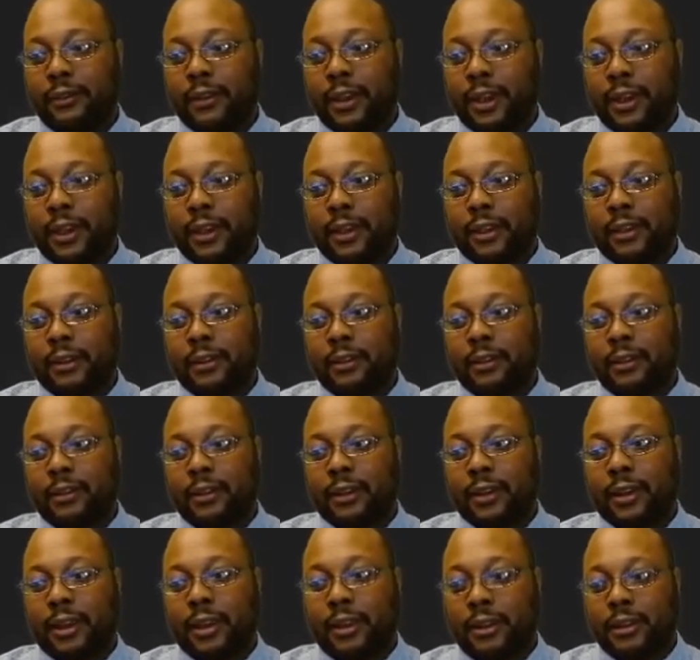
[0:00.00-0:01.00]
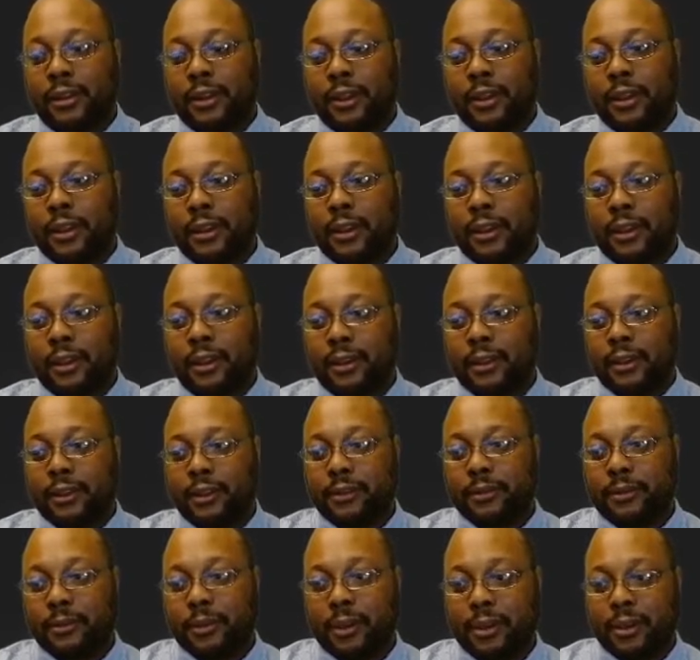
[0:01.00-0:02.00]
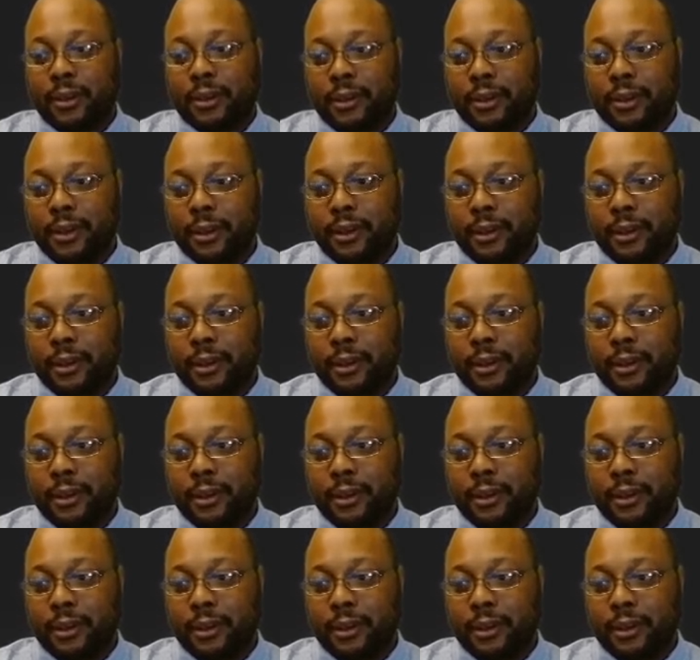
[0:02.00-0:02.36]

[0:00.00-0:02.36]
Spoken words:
that, and then let's run.